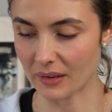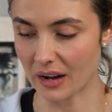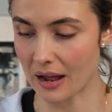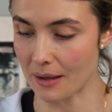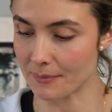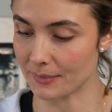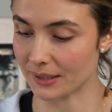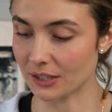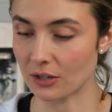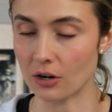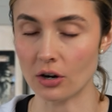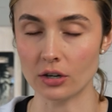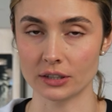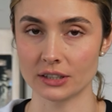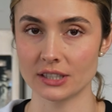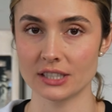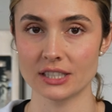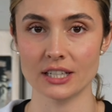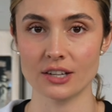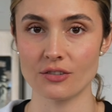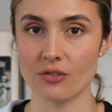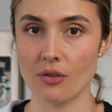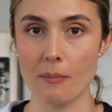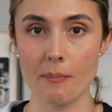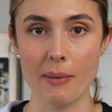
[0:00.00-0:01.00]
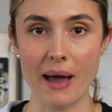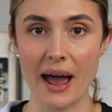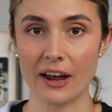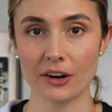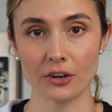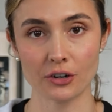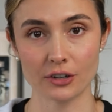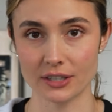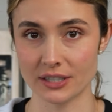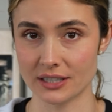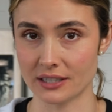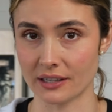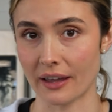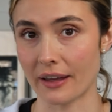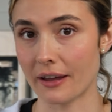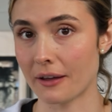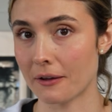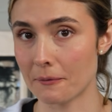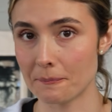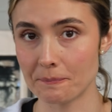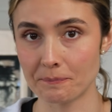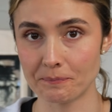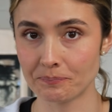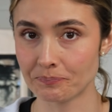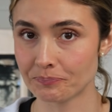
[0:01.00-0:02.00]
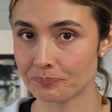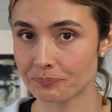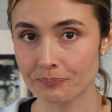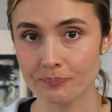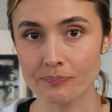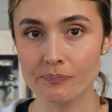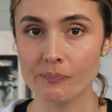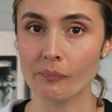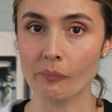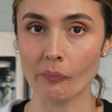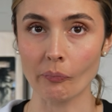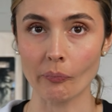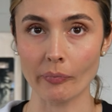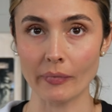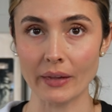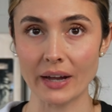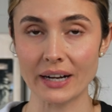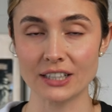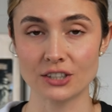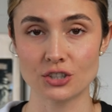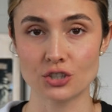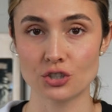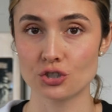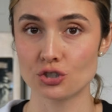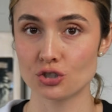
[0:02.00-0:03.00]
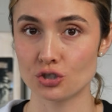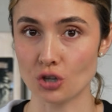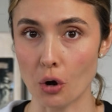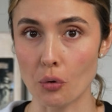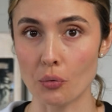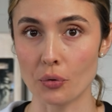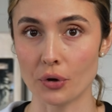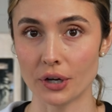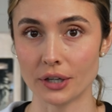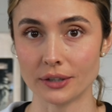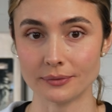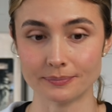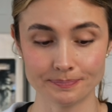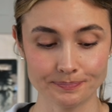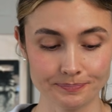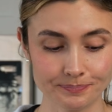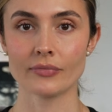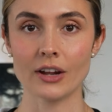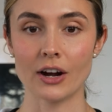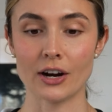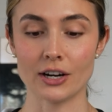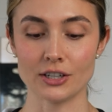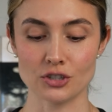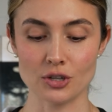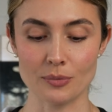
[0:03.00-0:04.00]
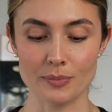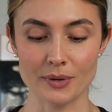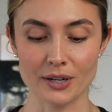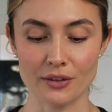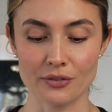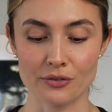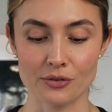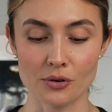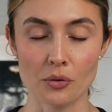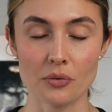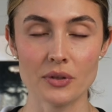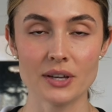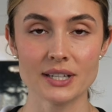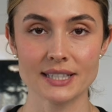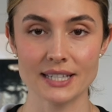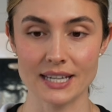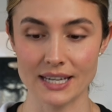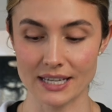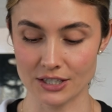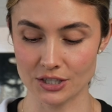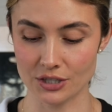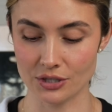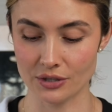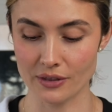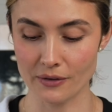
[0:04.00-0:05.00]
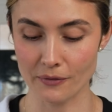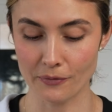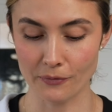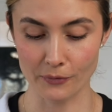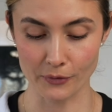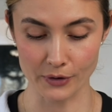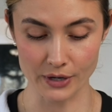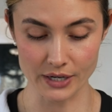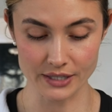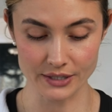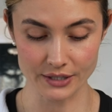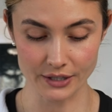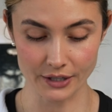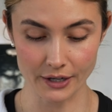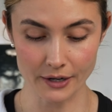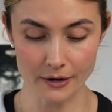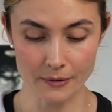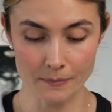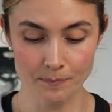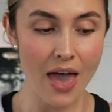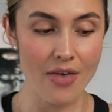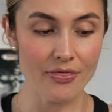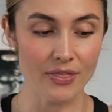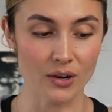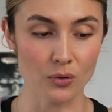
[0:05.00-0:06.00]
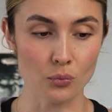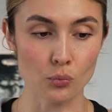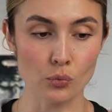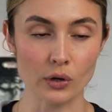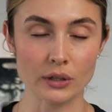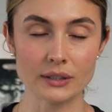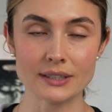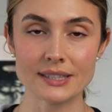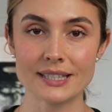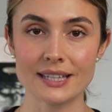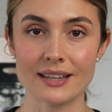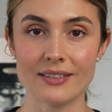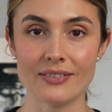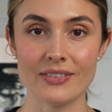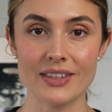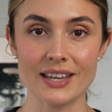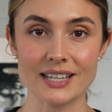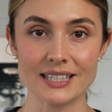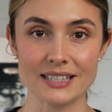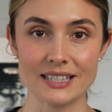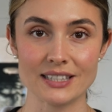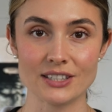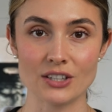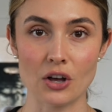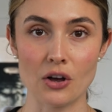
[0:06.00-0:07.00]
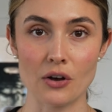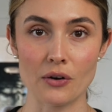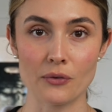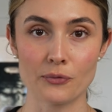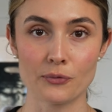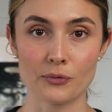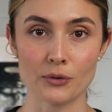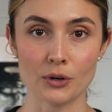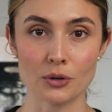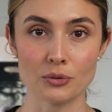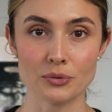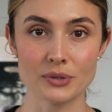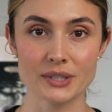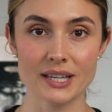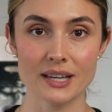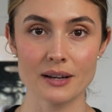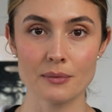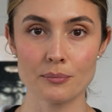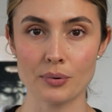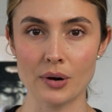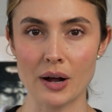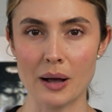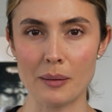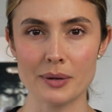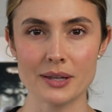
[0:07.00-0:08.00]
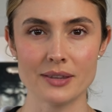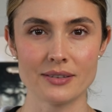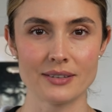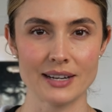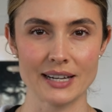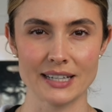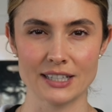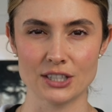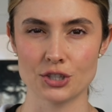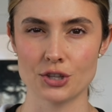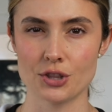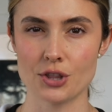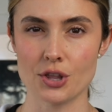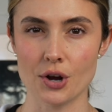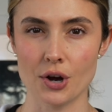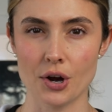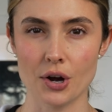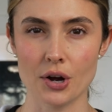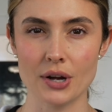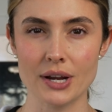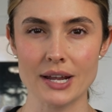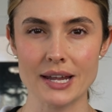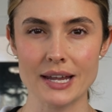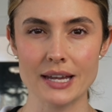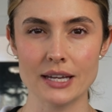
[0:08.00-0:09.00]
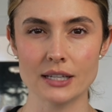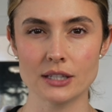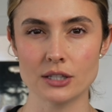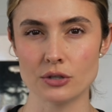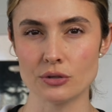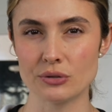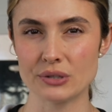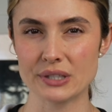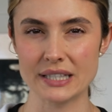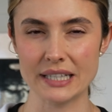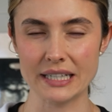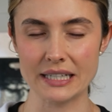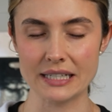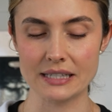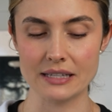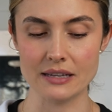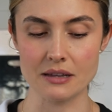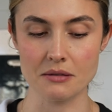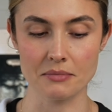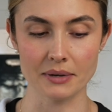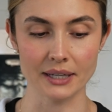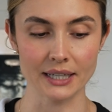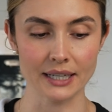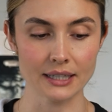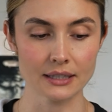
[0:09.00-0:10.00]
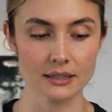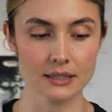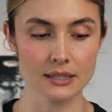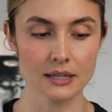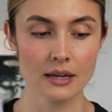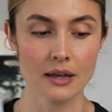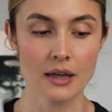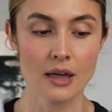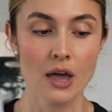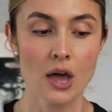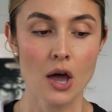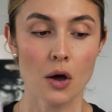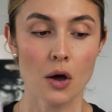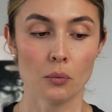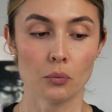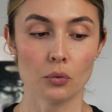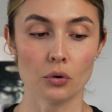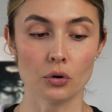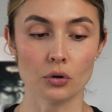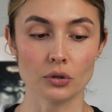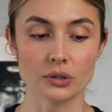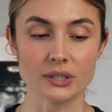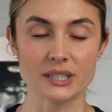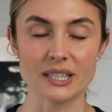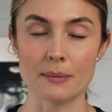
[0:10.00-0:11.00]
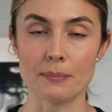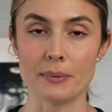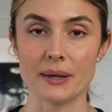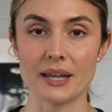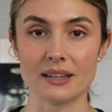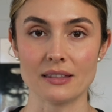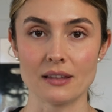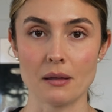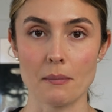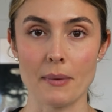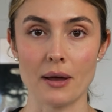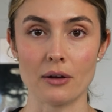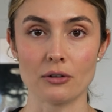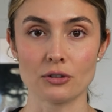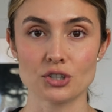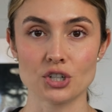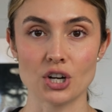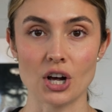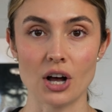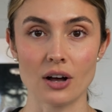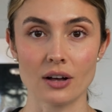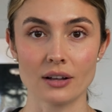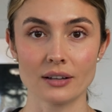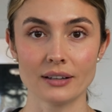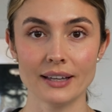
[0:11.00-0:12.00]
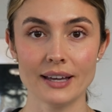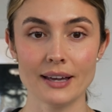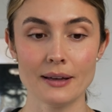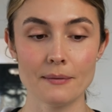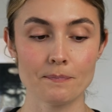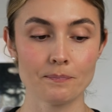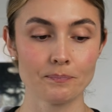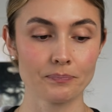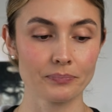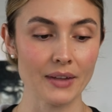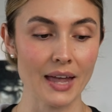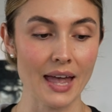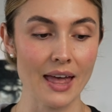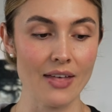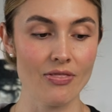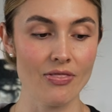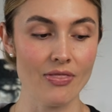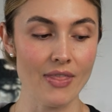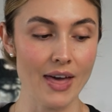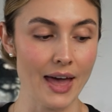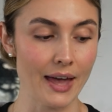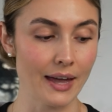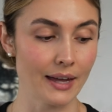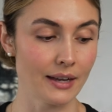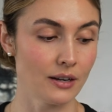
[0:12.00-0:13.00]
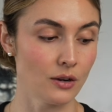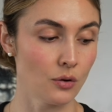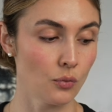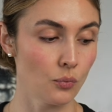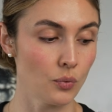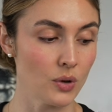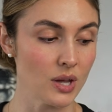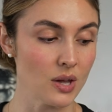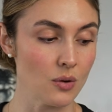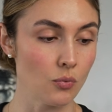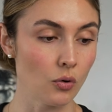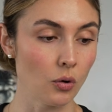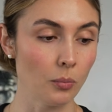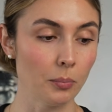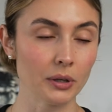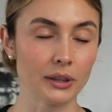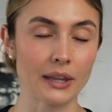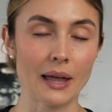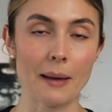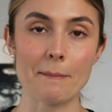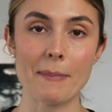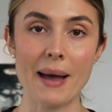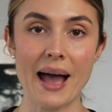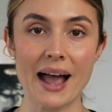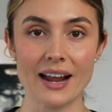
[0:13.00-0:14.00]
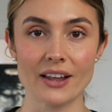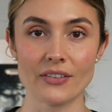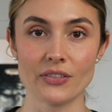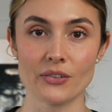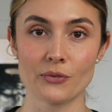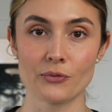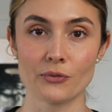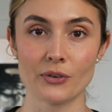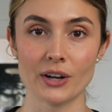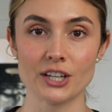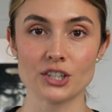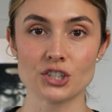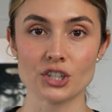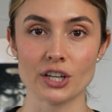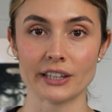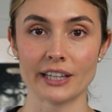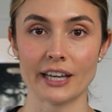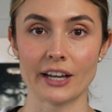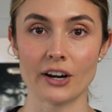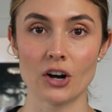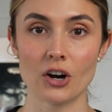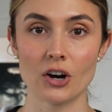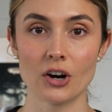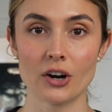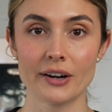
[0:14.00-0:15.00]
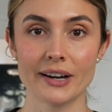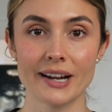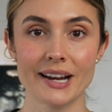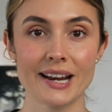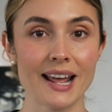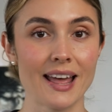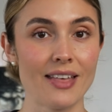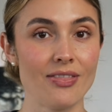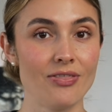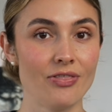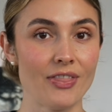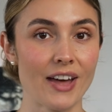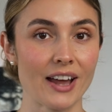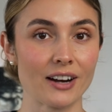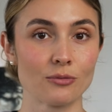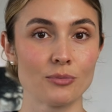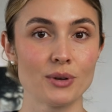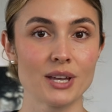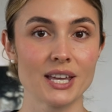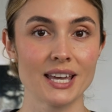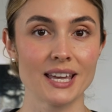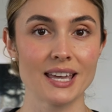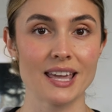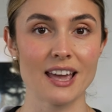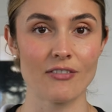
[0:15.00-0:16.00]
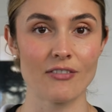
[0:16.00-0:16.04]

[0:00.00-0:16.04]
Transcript: I mean, honestly, the batter is like, it's so good. All right, so I'm gonna throw this into the freezer. And then once this is all frozen, probably the next 30 to 60 minutes, we'll dip it in the milk chocolate. And then we will put that back in the fridge, let that harden, and then we could